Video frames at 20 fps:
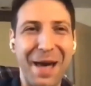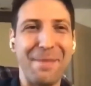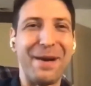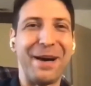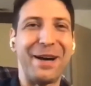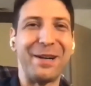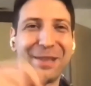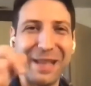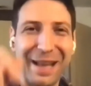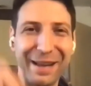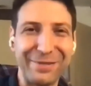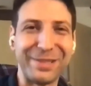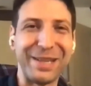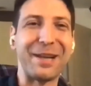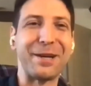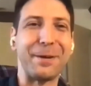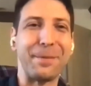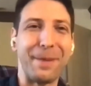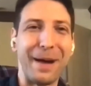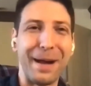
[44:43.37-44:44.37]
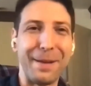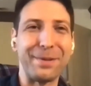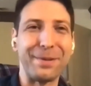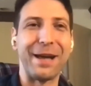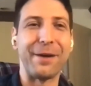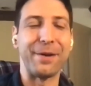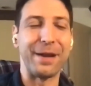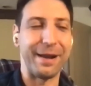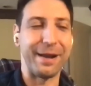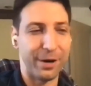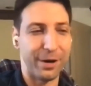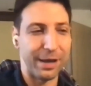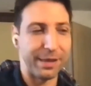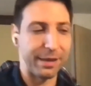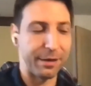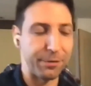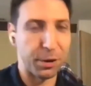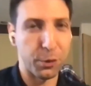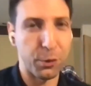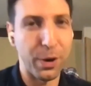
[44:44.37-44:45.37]
ML lifecycle pipeline, whatever, I
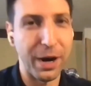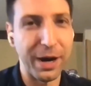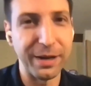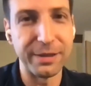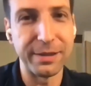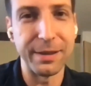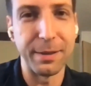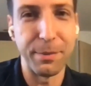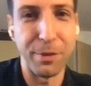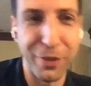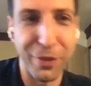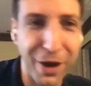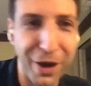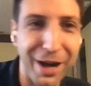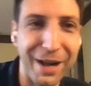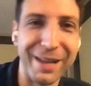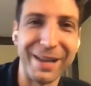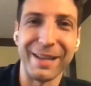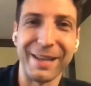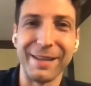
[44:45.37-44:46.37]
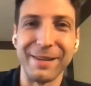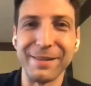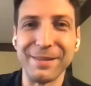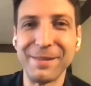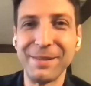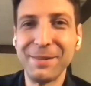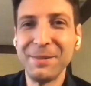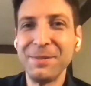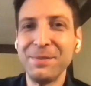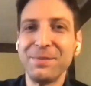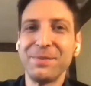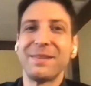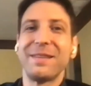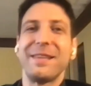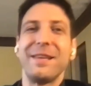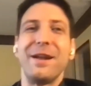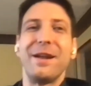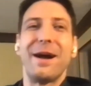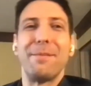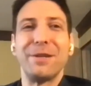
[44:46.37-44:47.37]
think requires some thought
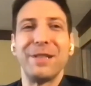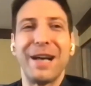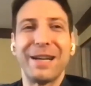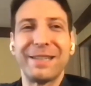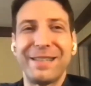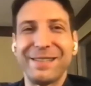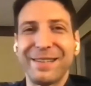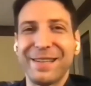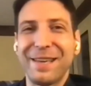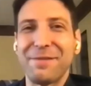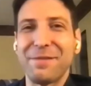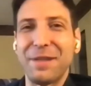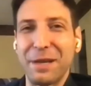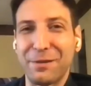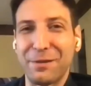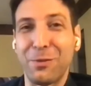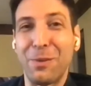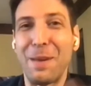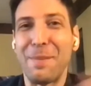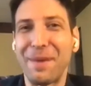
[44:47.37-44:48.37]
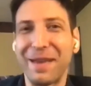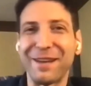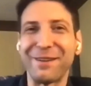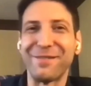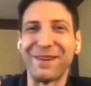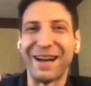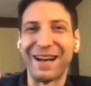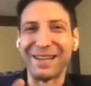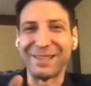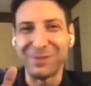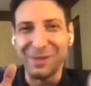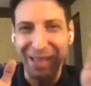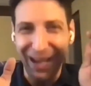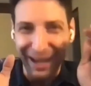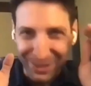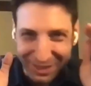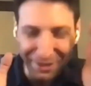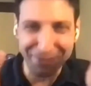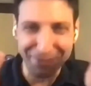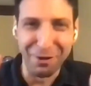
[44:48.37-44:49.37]
I'm reluctant to give like sweeping advice
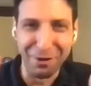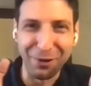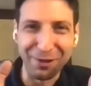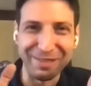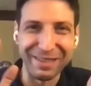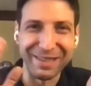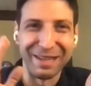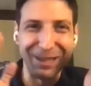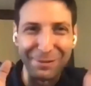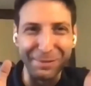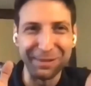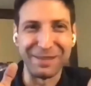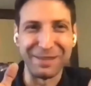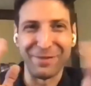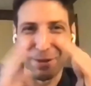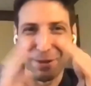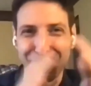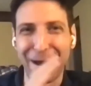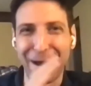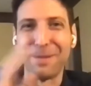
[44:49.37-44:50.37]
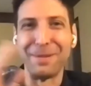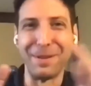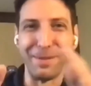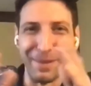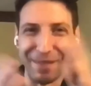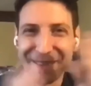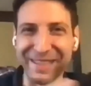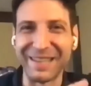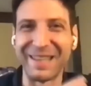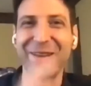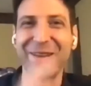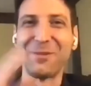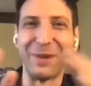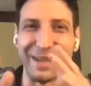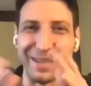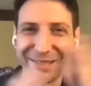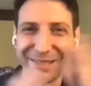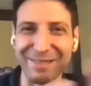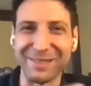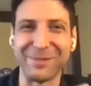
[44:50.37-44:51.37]
without like focusing on a specific problem and thinking
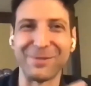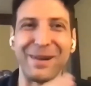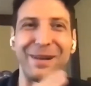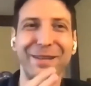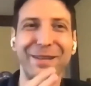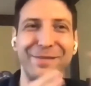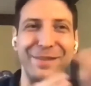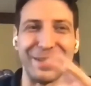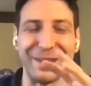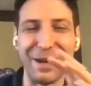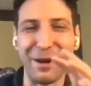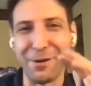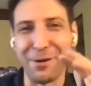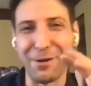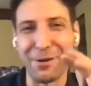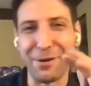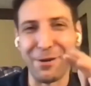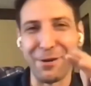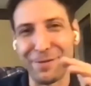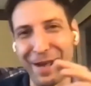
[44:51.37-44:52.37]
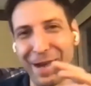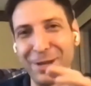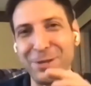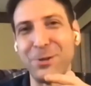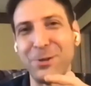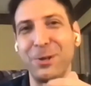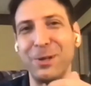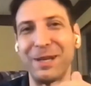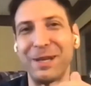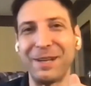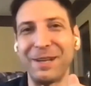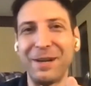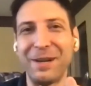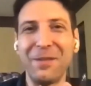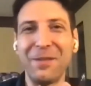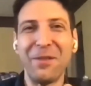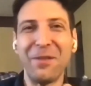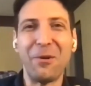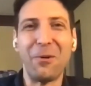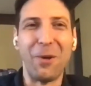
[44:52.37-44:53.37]
what is the relevant counterfactual and
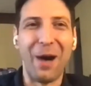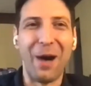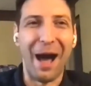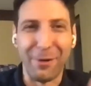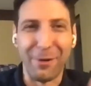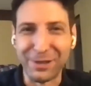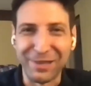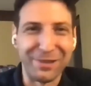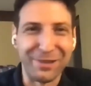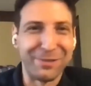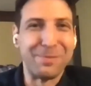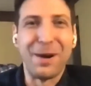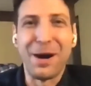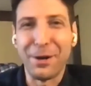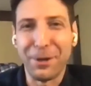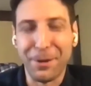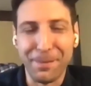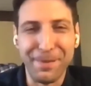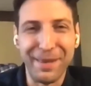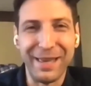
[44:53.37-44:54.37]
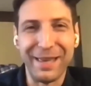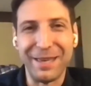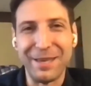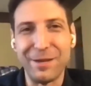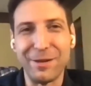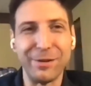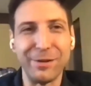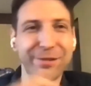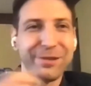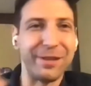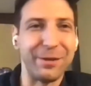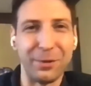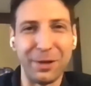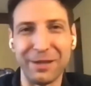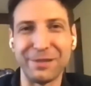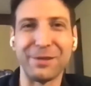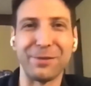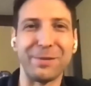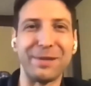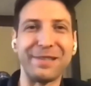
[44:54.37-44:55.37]
how is this model being used and
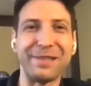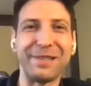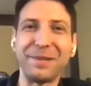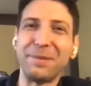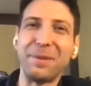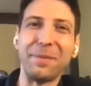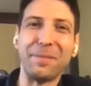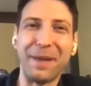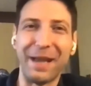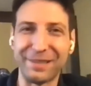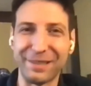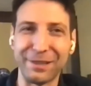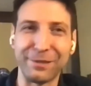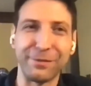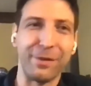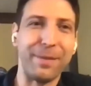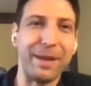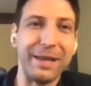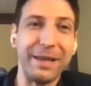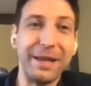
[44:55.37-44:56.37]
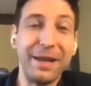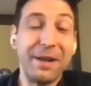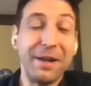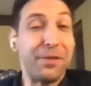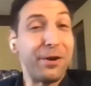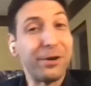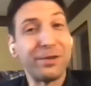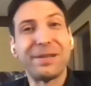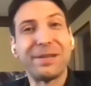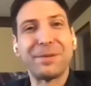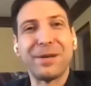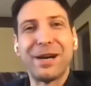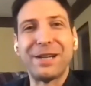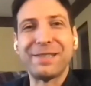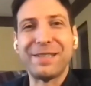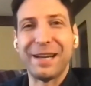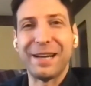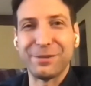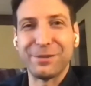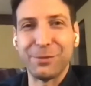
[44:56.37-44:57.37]
what is a reasonable basis for me. There are some
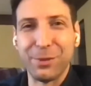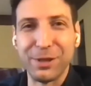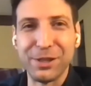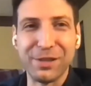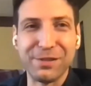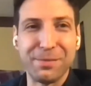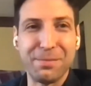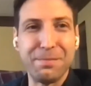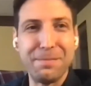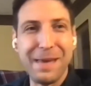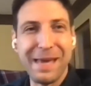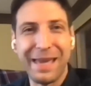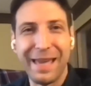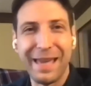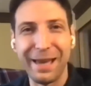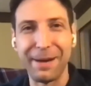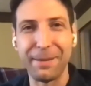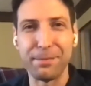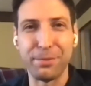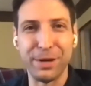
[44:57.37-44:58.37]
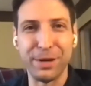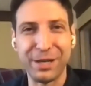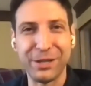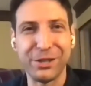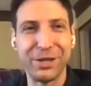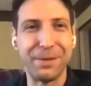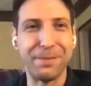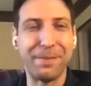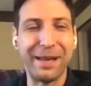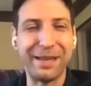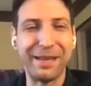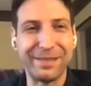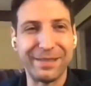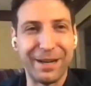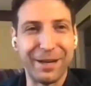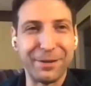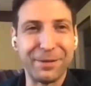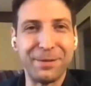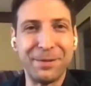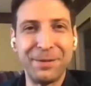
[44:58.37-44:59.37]
contexts where just making a prediction based
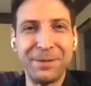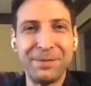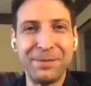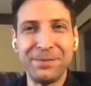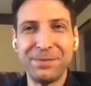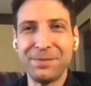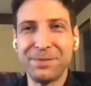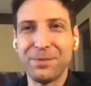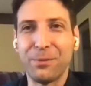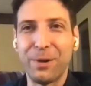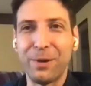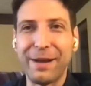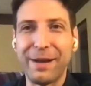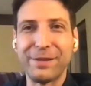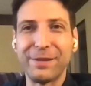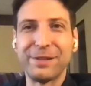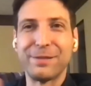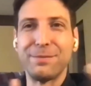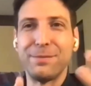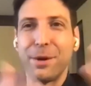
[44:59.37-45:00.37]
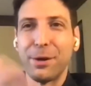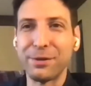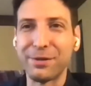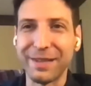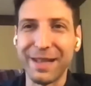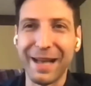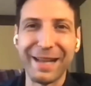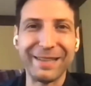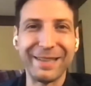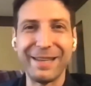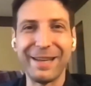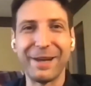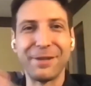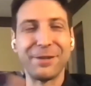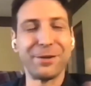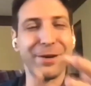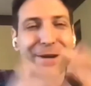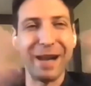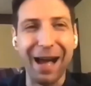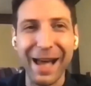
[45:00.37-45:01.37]
on whatever is most likely
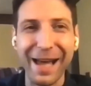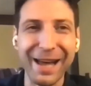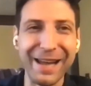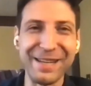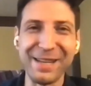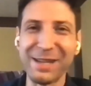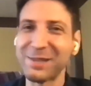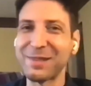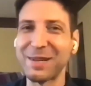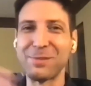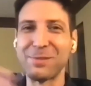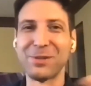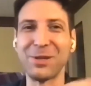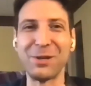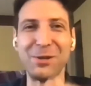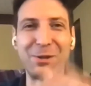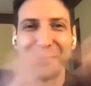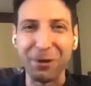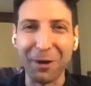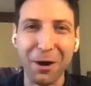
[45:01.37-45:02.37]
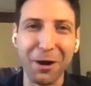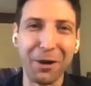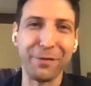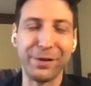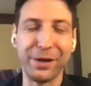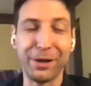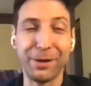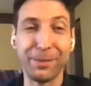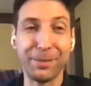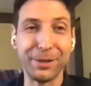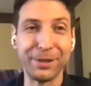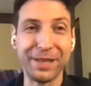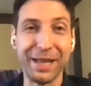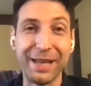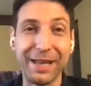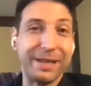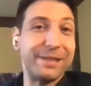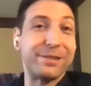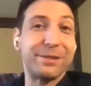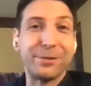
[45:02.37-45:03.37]
under an IID assumption using all available
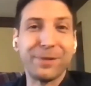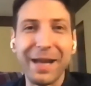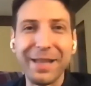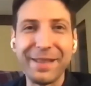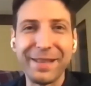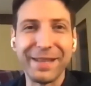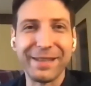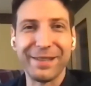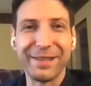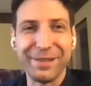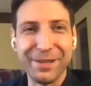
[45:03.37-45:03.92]
data is the right thing